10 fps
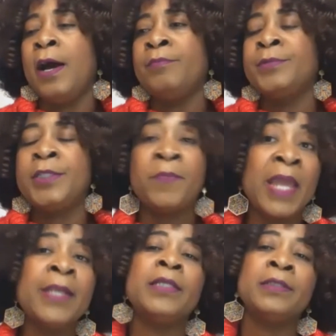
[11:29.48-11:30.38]

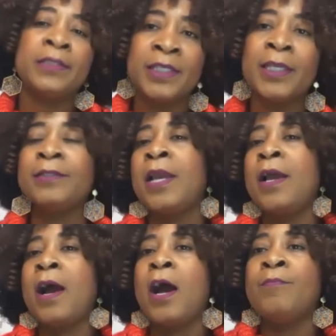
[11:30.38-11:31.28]
dependency.
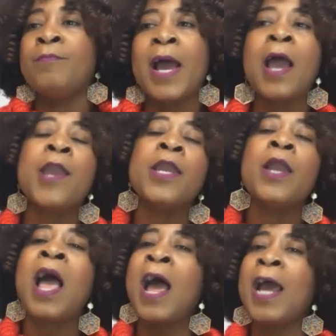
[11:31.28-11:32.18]
But I
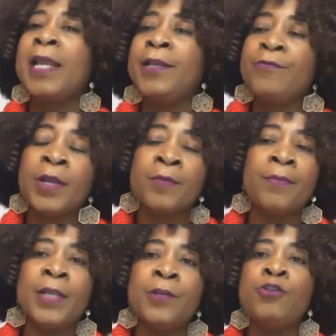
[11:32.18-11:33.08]
highly
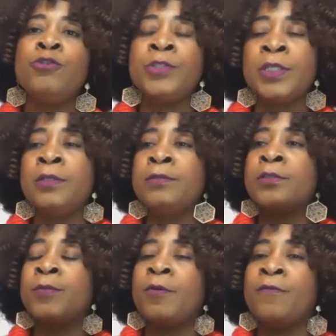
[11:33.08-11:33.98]
recommend using
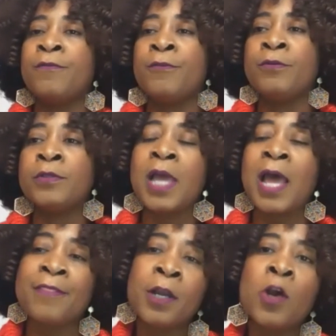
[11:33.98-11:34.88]
some of those
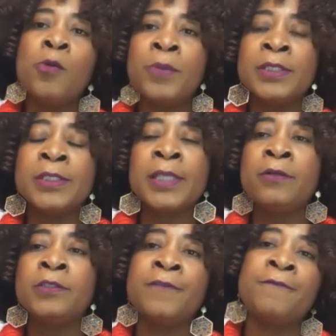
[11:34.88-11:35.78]
other coping
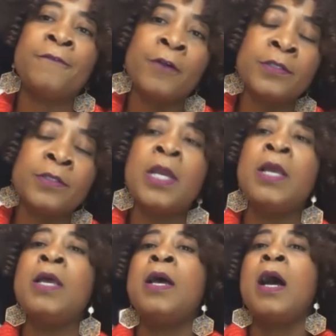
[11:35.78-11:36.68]
skills first
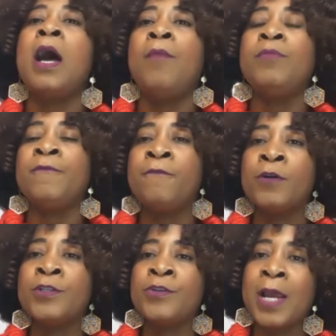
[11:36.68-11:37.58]

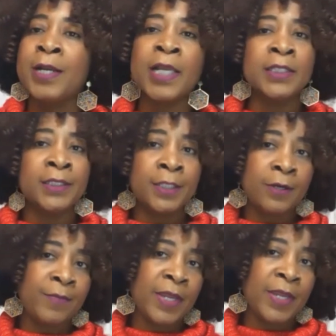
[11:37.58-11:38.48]
before trying to
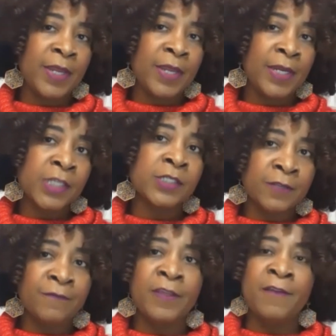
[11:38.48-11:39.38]
consider
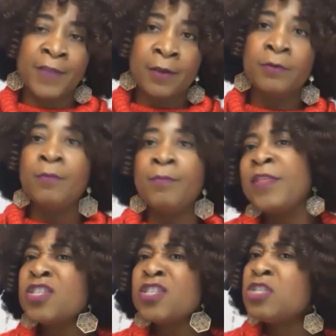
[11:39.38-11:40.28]
medications if they fail.
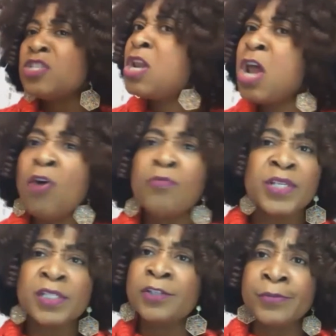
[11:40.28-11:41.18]
But there's
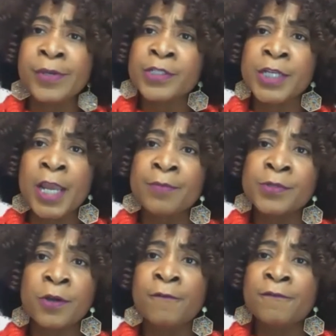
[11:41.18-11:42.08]
no reason to be
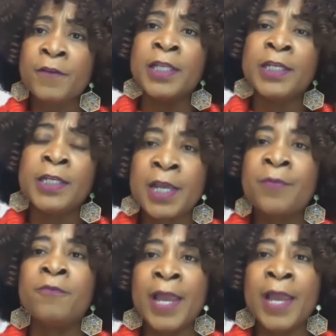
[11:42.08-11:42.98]
ashamed or feel any
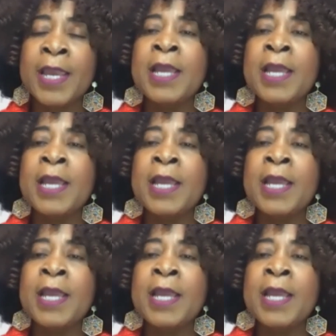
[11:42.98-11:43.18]
type of way